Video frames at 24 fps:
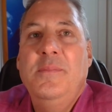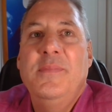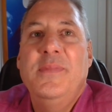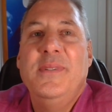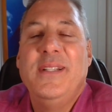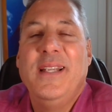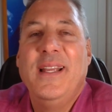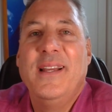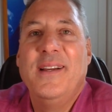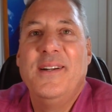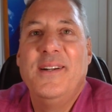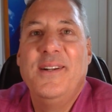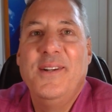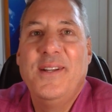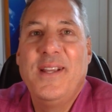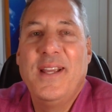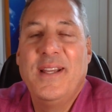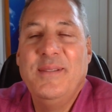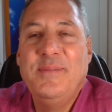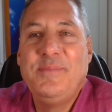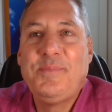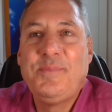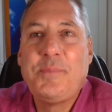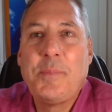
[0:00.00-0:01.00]
Yeah,
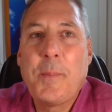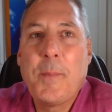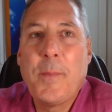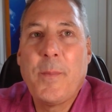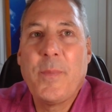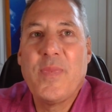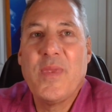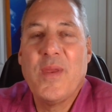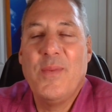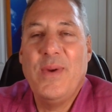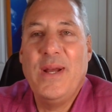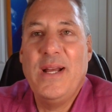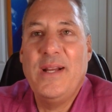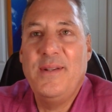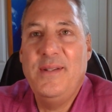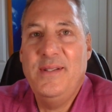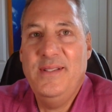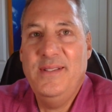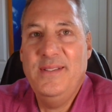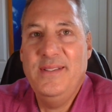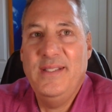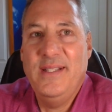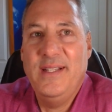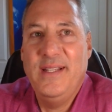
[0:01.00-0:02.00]
okay. Well,
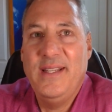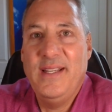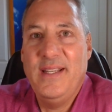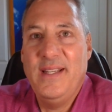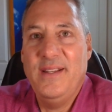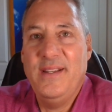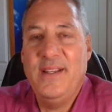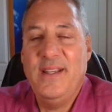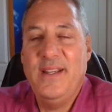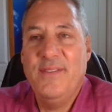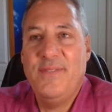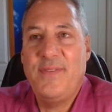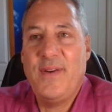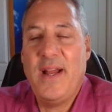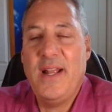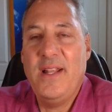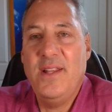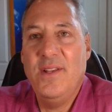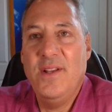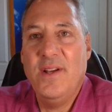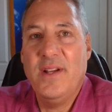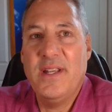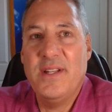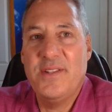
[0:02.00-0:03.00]
if I
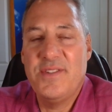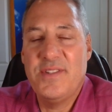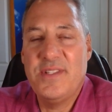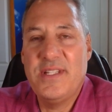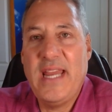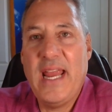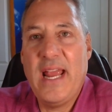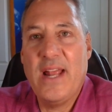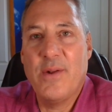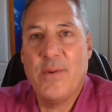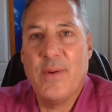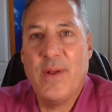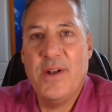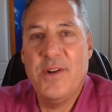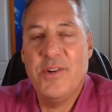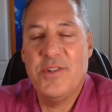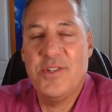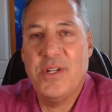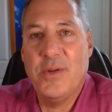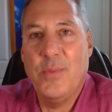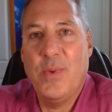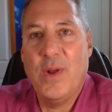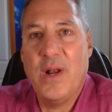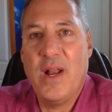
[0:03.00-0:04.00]
look at scalar
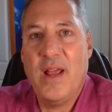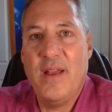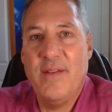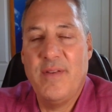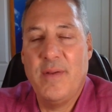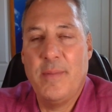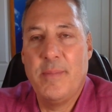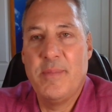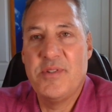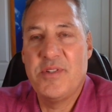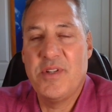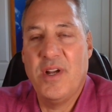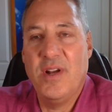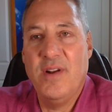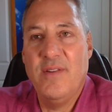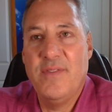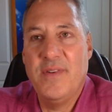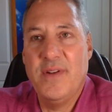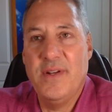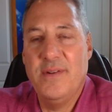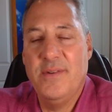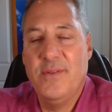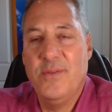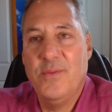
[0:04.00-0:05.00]
energy, what I've observed
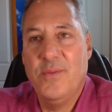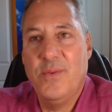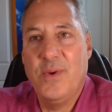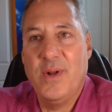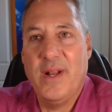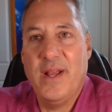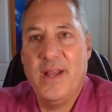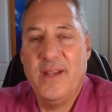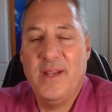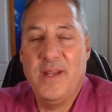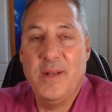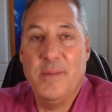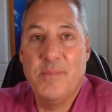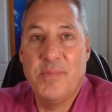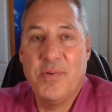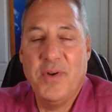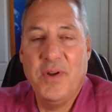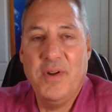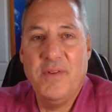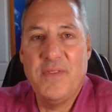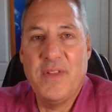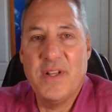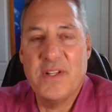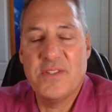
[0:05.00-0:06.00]
and what I can
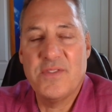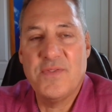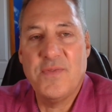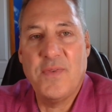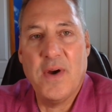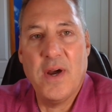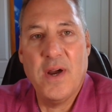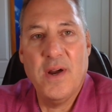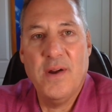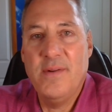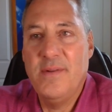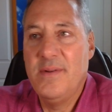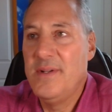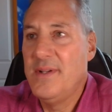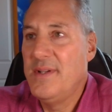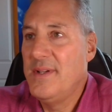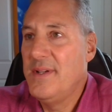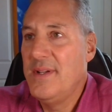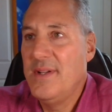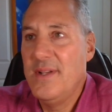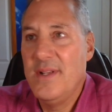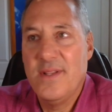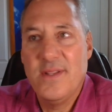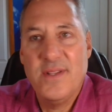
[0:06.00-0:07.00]
prove thus far,
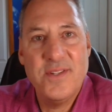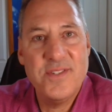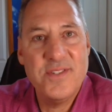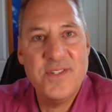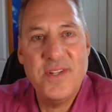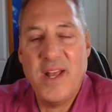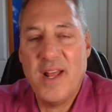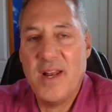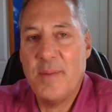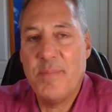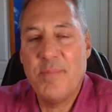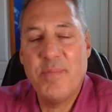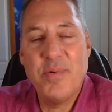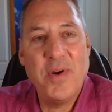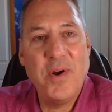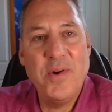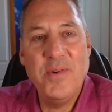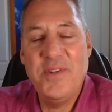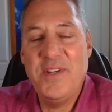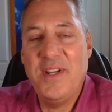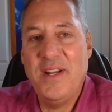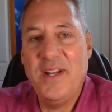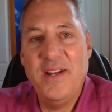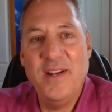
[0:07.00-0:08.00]
there's not a
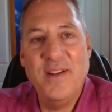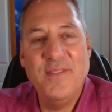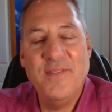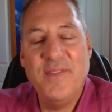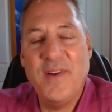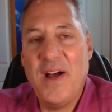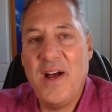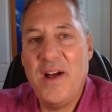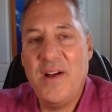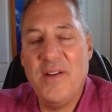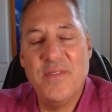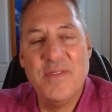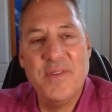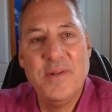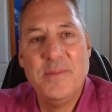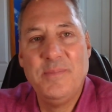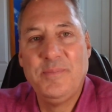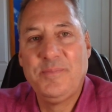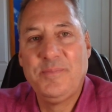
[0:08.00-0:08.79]
protein involved.